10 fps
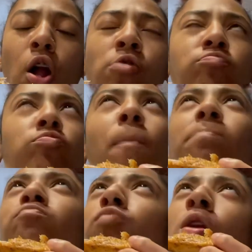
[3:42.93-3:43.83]
This good.
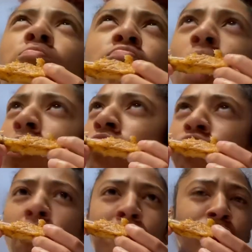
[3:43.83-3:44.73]
I had
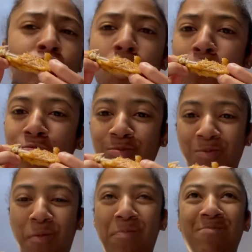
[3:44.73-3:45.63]
Lawry's lemon pepper
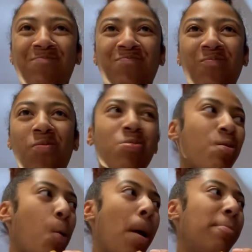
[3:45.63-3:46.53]

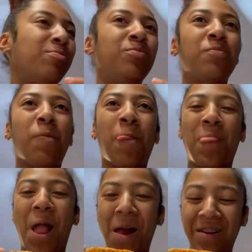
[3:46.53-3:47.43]
seasoning. Don't do
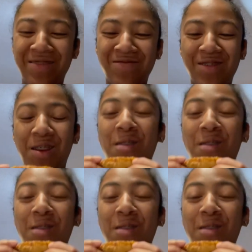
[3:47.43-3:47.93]
that.